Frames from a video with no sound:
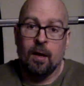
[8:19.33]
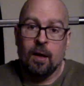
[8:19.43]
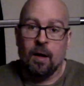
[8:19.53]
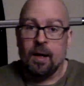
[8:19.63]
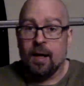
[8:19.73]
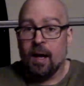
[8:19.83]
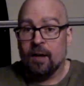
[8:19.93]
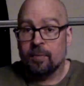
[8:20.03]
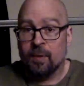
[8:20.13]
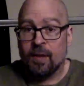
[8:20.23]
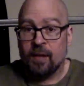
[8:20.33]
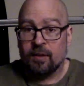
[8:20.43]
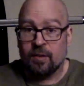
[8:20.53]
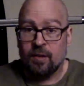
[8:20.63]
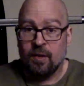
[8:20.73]
All right, guys, but
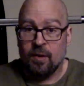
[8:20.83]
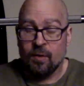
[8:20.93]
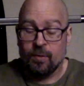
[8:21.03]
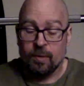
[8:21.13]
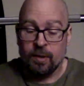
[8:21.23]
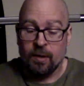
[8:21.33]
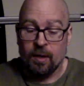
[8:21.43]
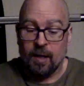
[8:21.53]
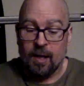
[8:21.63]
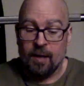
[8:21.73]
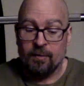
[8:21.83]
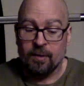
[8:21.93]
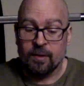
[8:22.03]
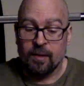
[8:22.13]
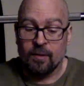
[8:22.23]
that's really all I have to
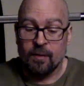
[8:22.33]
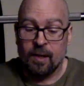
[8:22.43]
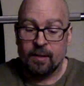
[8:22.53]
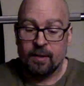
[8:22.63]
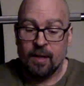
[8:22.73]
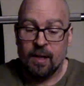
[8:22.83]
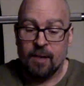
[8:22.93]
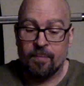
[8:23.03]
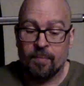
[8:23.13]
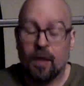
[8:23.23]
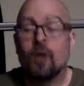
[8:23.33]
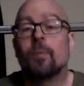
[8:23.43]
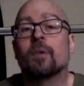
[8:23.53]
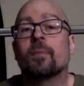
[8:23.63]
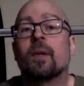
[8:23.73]
say on that today. I hope
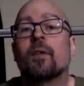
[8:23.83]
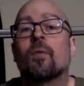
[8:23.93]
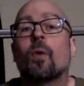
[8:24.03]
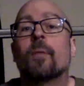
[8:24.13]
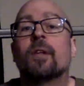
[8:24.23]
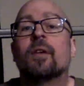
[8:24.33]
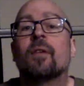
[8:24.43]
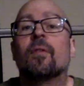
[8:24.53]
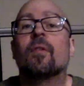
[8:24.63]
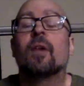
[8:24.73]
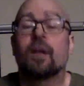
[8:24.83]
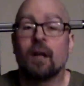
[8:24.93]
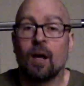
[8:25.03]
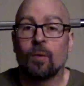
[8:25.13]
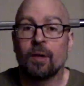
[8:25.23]
it's been informative, and
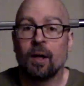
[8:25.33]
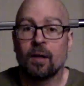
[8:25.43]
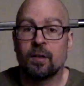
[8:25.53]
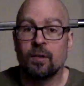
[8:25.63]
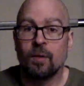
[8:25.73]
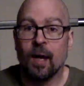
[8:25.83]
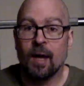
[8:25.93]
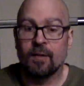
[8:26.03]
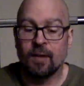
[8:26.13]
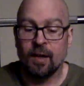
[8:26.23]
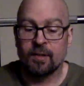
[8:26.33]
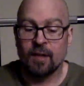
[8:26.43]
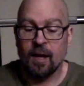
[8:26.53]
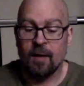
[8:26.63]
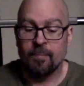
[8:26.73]
I will talk to you guys next
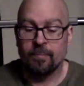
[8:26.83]
time.